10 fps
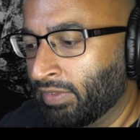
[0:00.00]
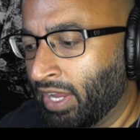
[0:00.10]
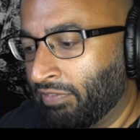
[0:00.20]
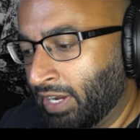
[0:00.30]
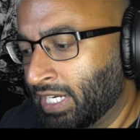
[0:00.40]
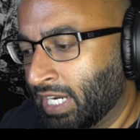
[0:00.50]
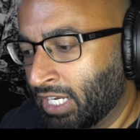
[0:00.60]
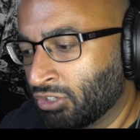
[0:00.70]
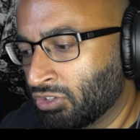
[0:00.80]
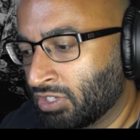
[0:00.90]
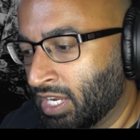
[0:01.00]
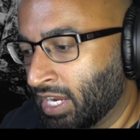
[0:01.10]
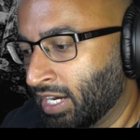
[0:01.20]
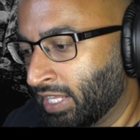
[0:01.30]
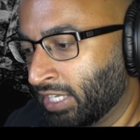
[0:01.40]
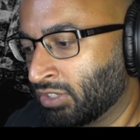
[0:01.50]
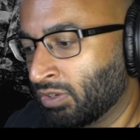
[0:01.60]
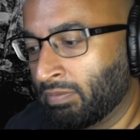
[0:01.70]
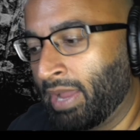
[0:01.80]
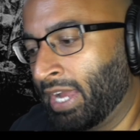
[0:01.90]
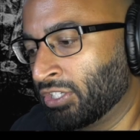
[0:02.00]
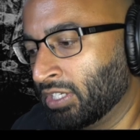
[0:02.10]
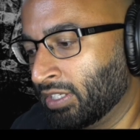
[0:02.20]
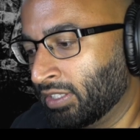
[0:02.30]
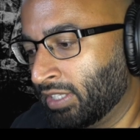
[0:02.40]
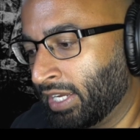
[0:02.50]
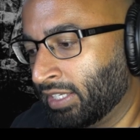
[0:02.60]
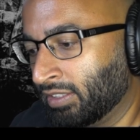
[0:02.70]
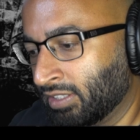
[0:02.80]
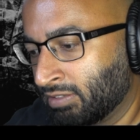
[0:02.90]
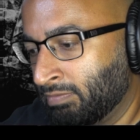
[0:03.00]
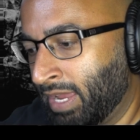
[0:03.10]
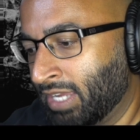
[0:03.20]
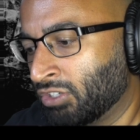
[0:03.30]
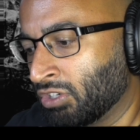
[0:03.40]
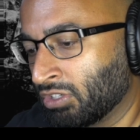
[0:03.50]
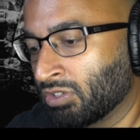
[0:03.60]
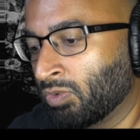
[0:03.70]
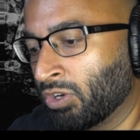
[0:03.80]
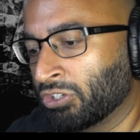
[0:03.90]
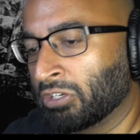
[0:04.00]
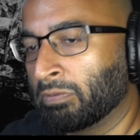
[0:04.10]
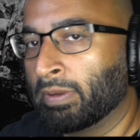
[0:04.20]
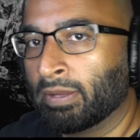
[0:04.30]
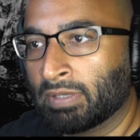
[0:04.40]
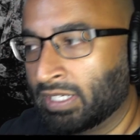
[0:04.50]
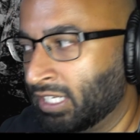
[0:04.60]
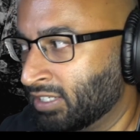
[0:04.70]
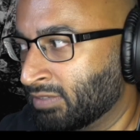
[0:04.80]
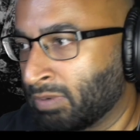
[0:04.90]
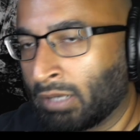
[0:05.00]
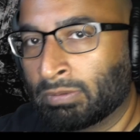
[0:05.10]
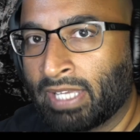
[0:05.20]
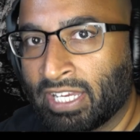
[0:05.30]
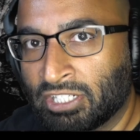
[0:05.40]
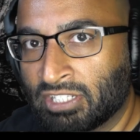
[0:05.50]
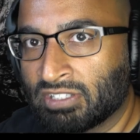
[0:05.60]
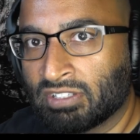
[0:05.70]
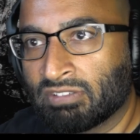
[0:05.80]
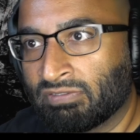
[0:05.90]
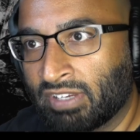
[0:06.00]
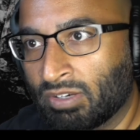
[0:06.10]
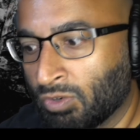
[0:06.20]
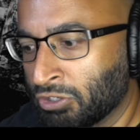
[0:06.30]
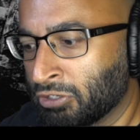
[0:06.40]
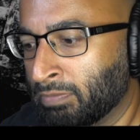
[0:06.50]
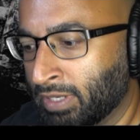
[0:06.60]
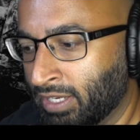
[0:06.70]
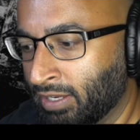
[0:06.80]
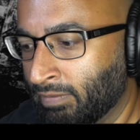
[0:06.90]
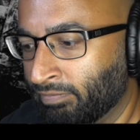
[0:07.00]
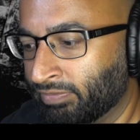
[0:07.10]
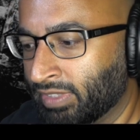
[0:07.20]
I find it interesting, and I like to imagine that this man starts to worship him, and he's probably at Jesus' feet worshiping him